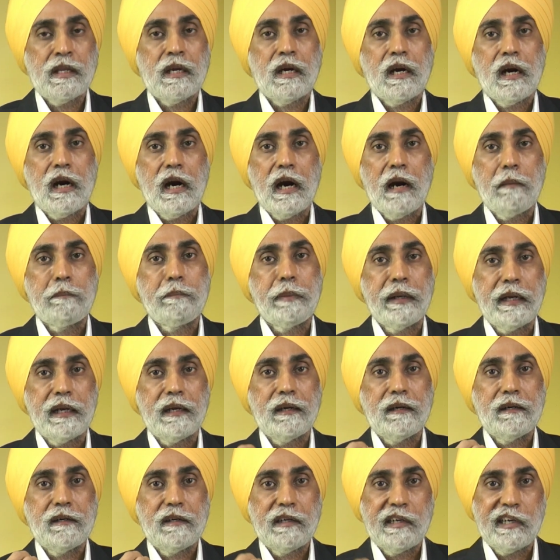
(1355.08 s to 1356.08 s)
are
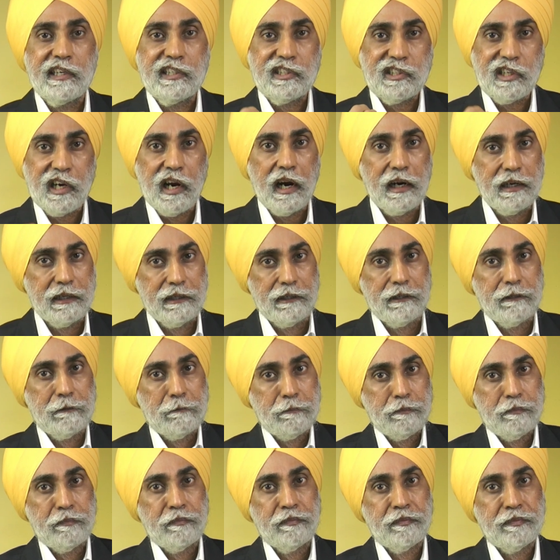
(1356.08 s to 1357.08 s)
being discarded.
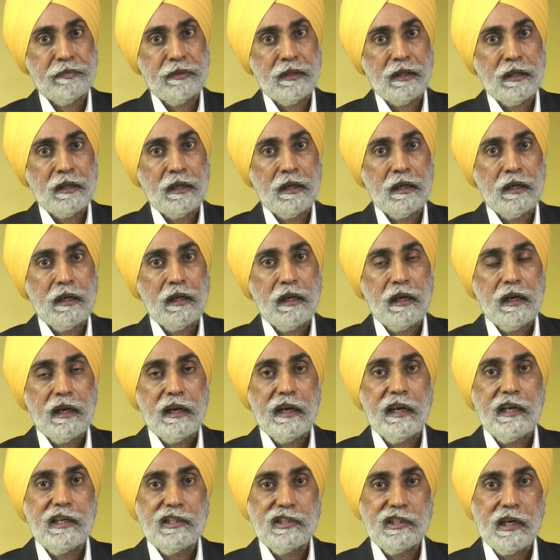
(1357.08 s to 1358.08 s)

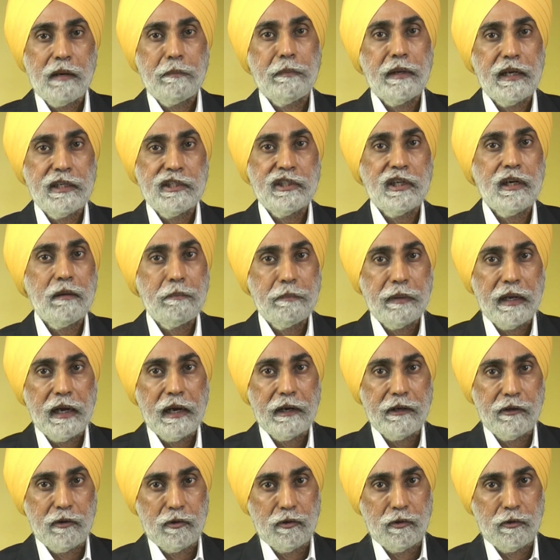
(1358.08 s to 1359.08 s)
In summation,
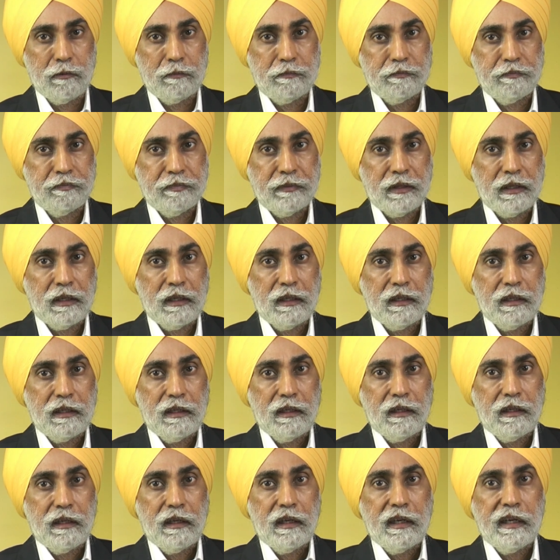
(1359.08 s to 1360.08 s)
Pyareo,
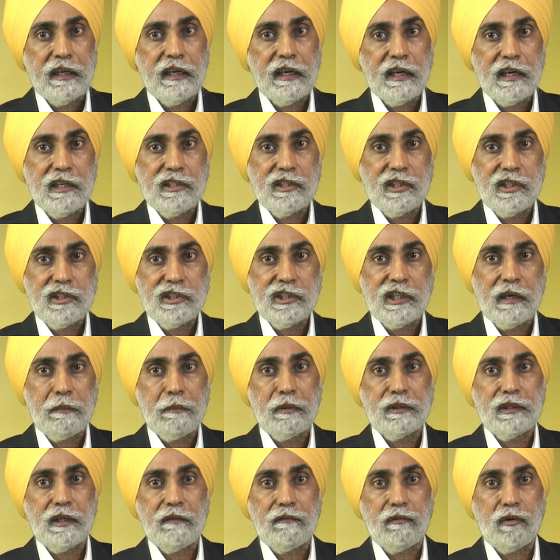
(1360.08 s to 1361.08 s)
here is a
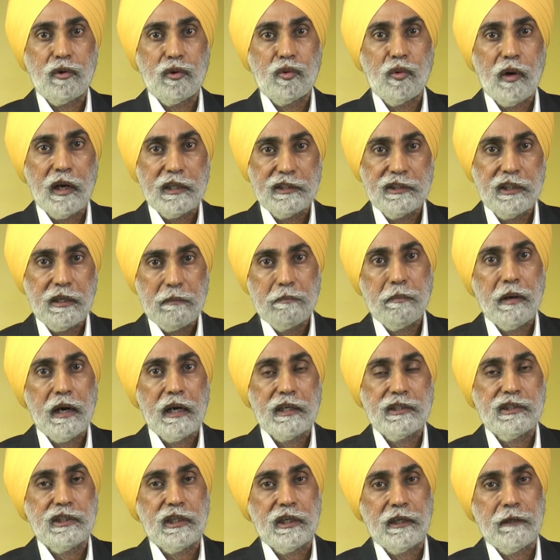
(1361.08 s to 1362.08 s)
Shabad of Guru Arjan
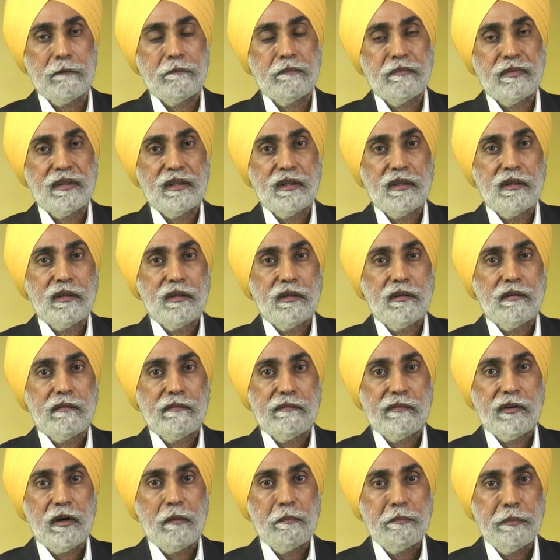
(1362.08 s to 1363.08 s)
Pacha
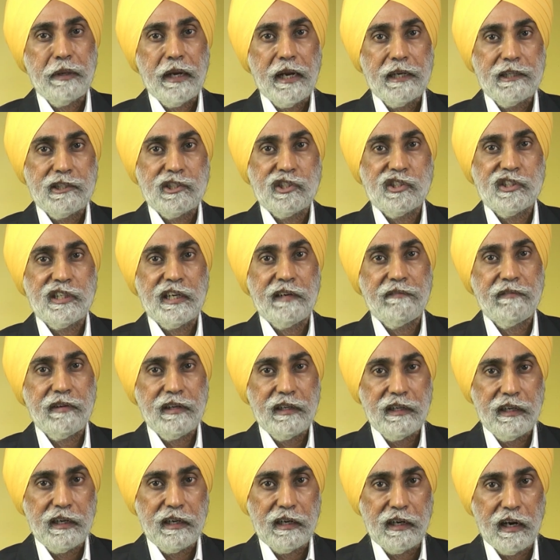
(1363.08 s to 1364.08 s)
from page
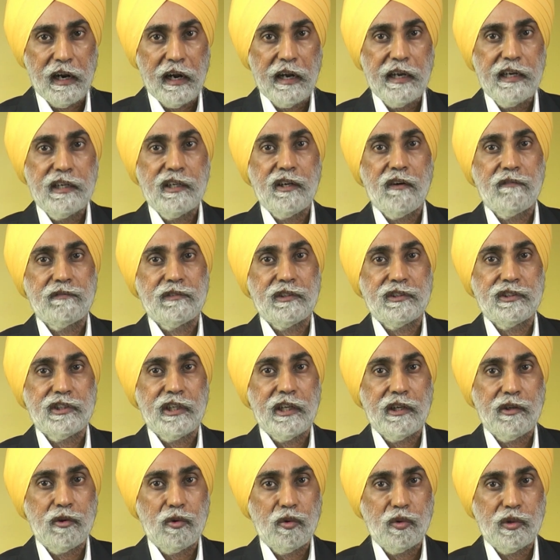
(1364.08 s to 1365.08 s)
79 of the
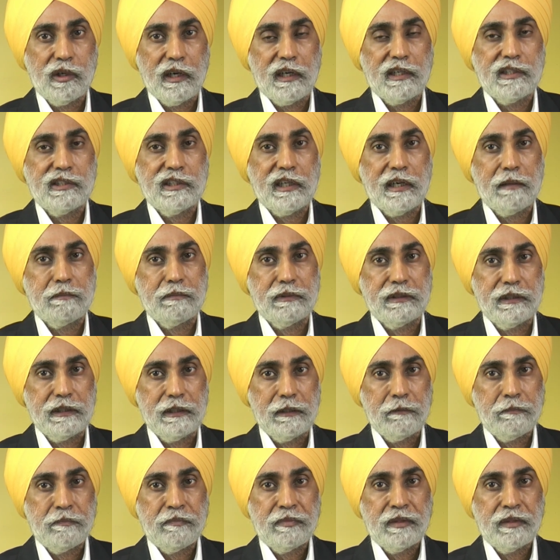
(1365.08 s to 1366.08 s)
Sri Guru Granth Sahib Ji